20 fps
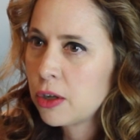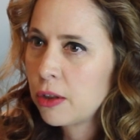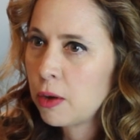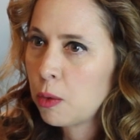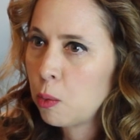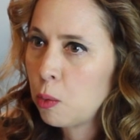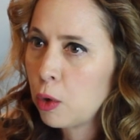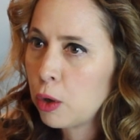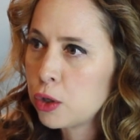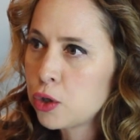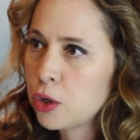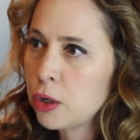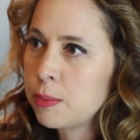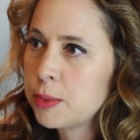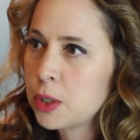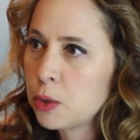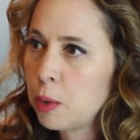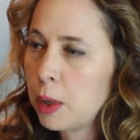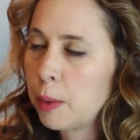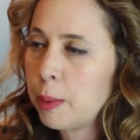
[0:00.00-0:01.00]
to their wardrobe.
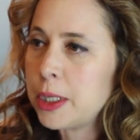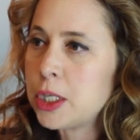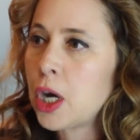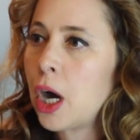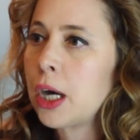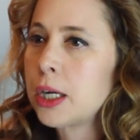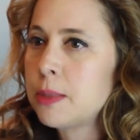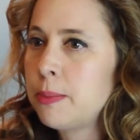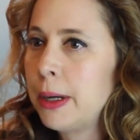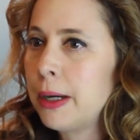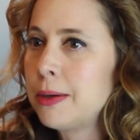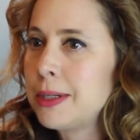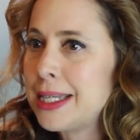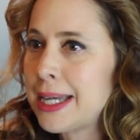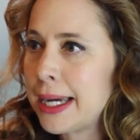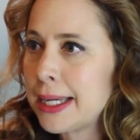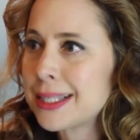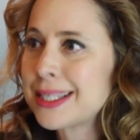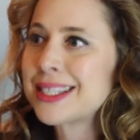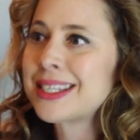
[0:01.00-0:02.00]
Mm-hmm. so where we talked about
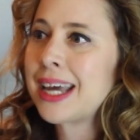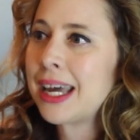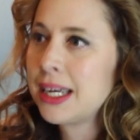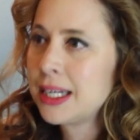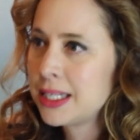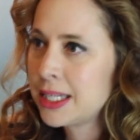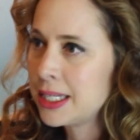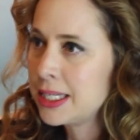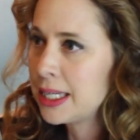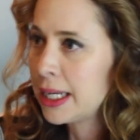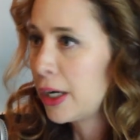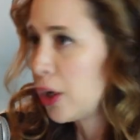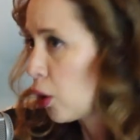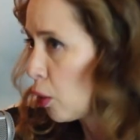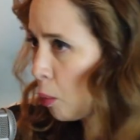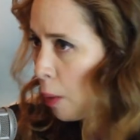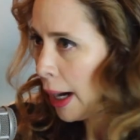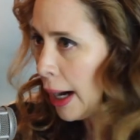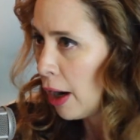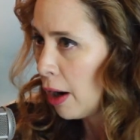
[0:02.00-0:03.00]
desk to
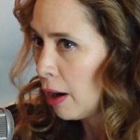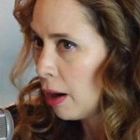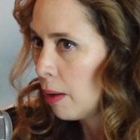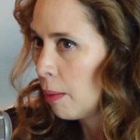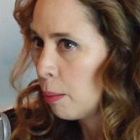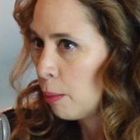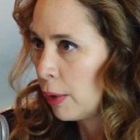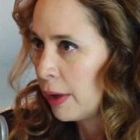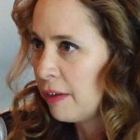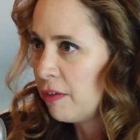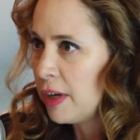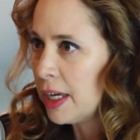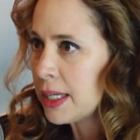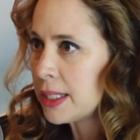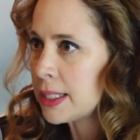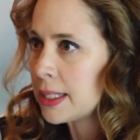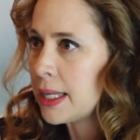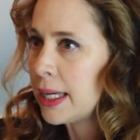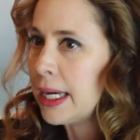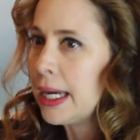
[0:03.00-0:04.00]
dinner wear
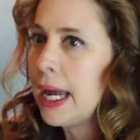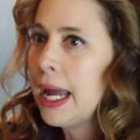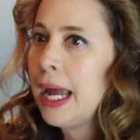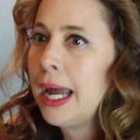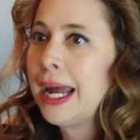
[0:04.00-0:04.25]
previously.